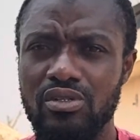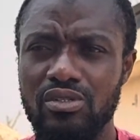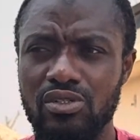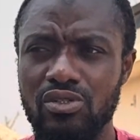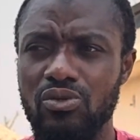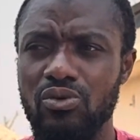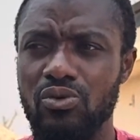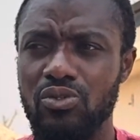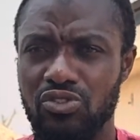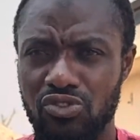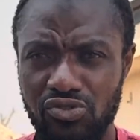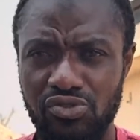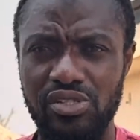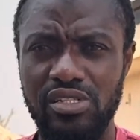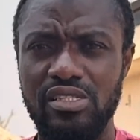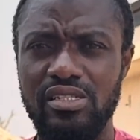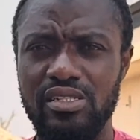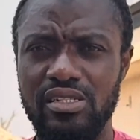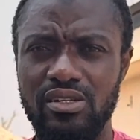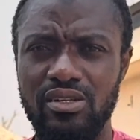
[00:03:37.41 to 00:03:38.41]
you know,
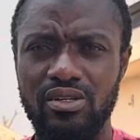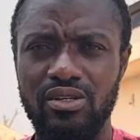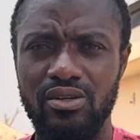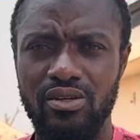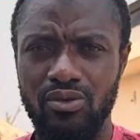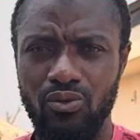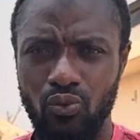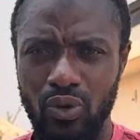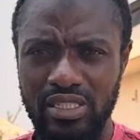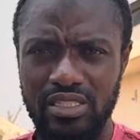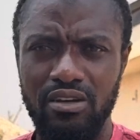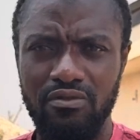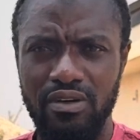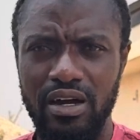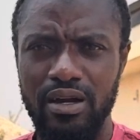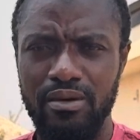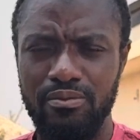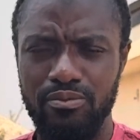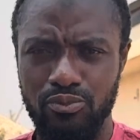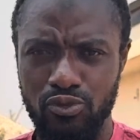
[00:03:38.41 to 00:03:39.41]
treat whatever